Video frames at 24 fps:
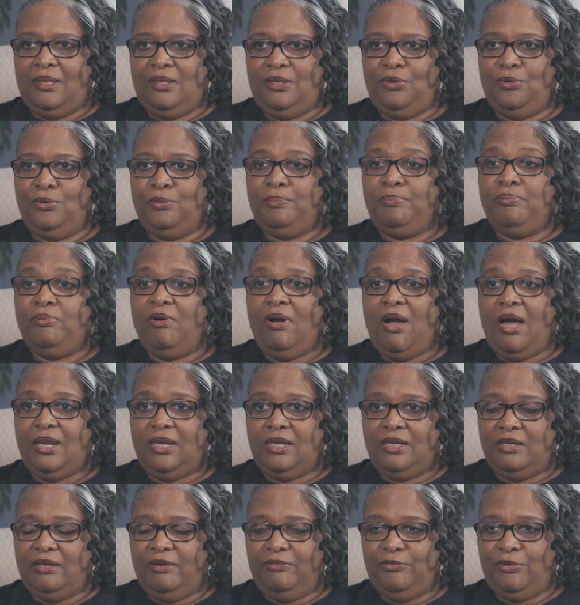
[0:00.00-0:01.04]
You're a
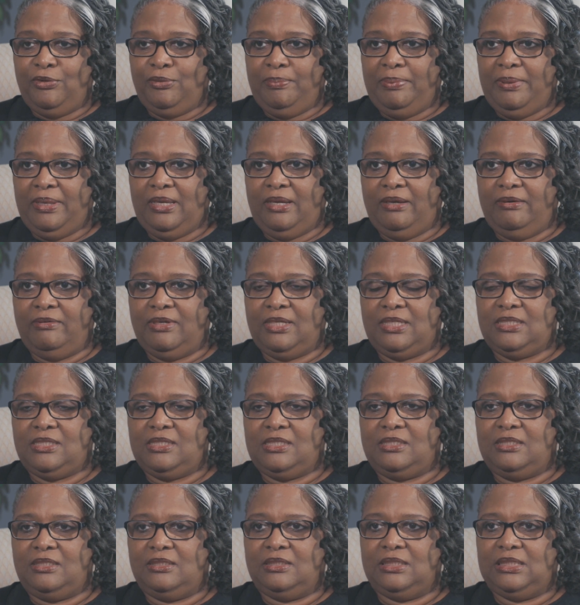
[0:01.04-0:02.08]
product of your
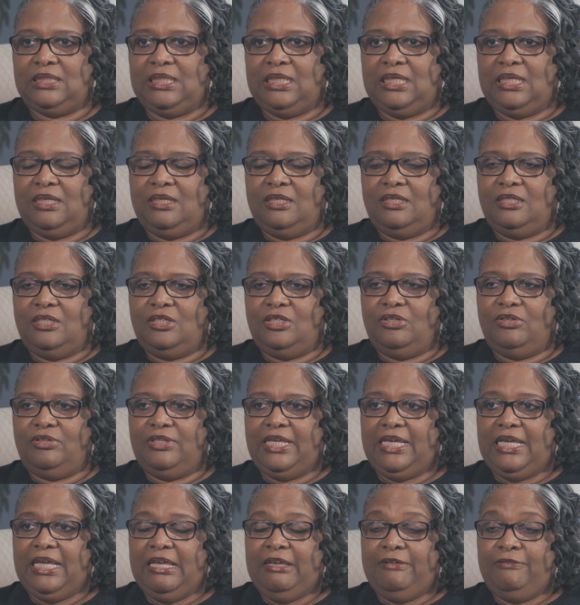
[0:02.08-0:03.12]
parents. You know,
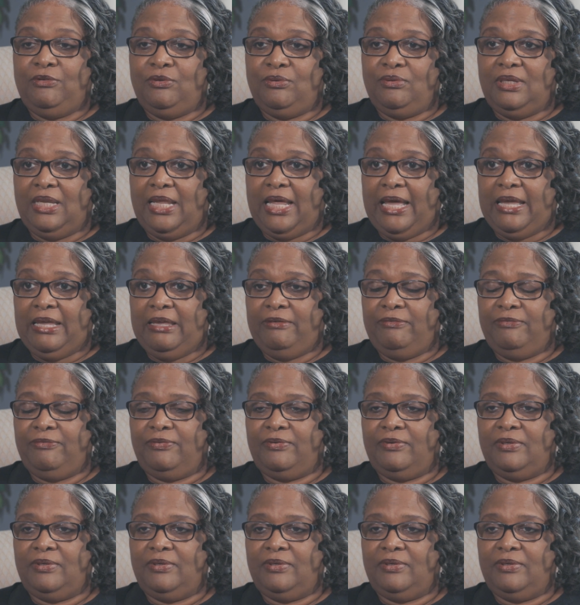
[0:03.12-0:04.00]
they gave you life,